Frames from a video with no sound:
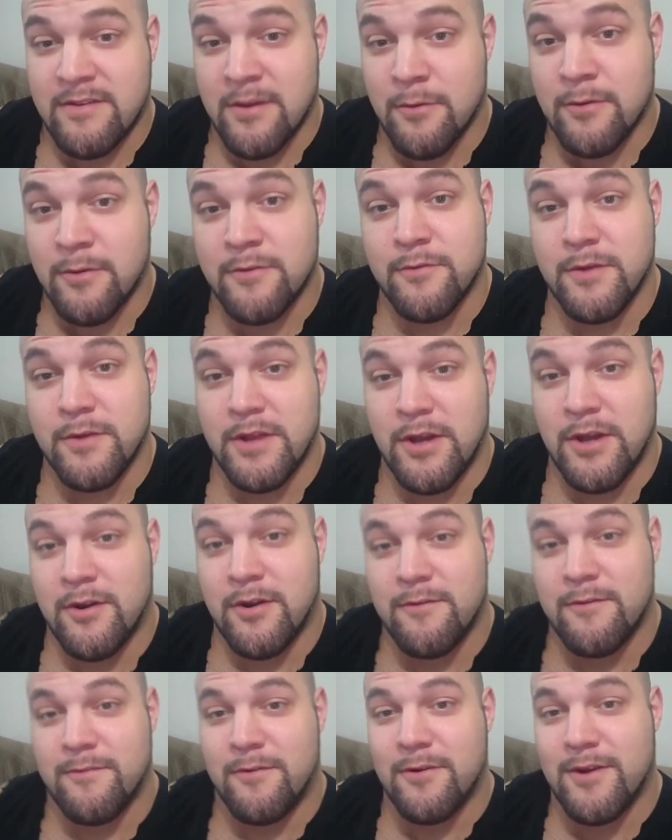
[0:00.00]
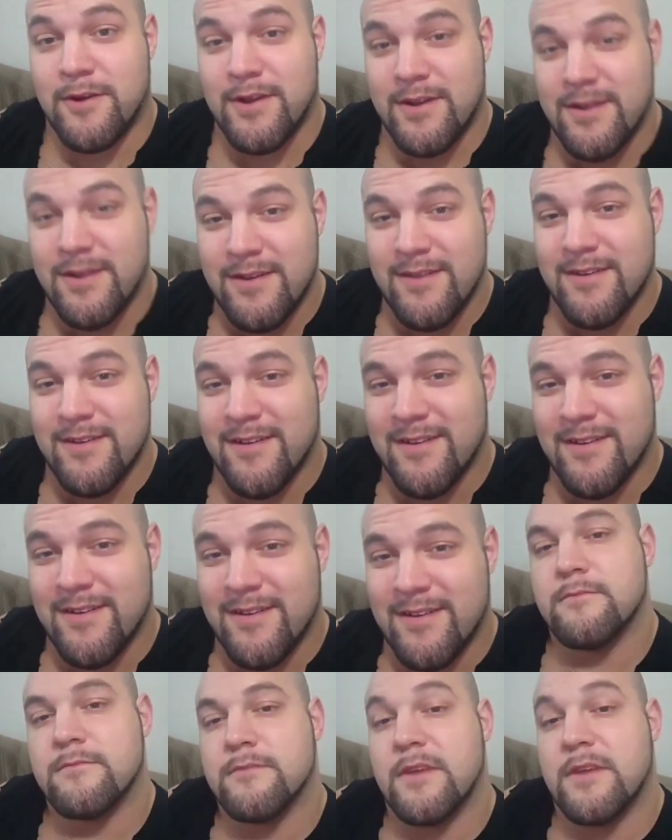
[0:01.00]
I worked really hard for it.
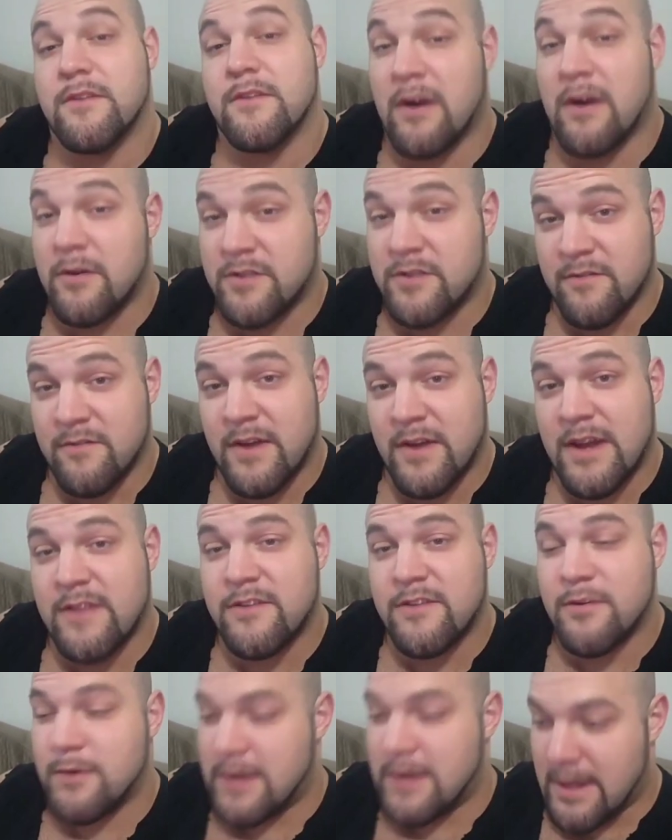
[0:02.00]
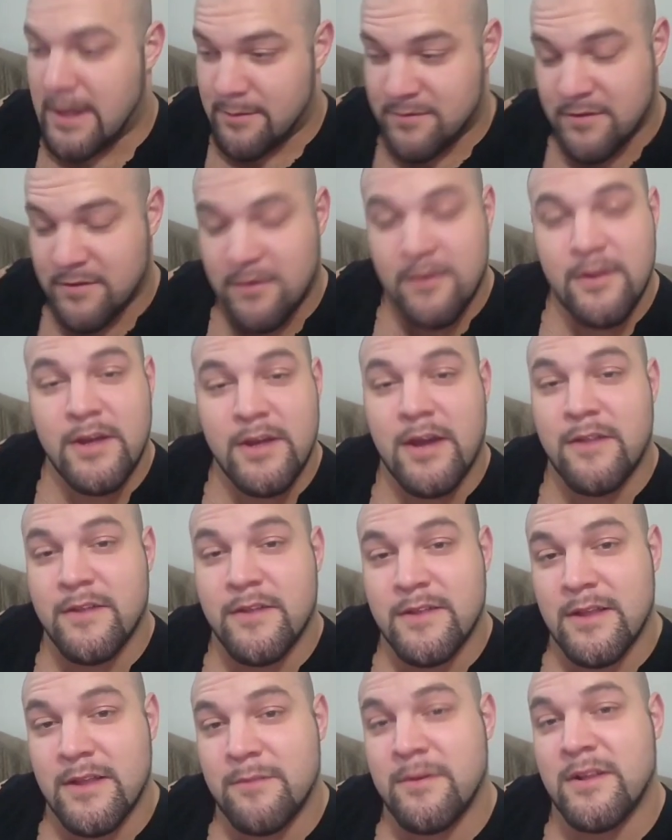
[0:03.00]
If I was invited to it, absolutely. I
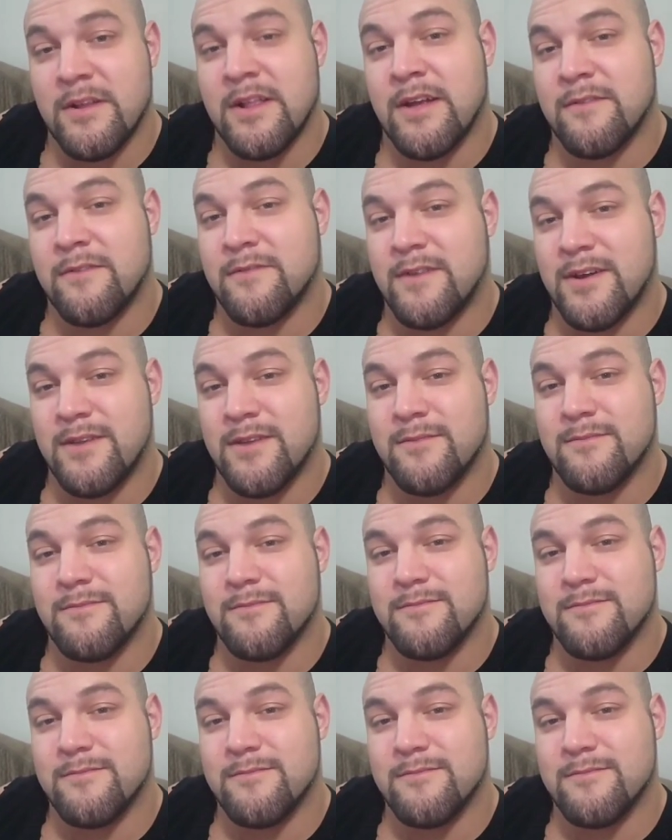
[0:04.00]
think that'd be a lot of fun.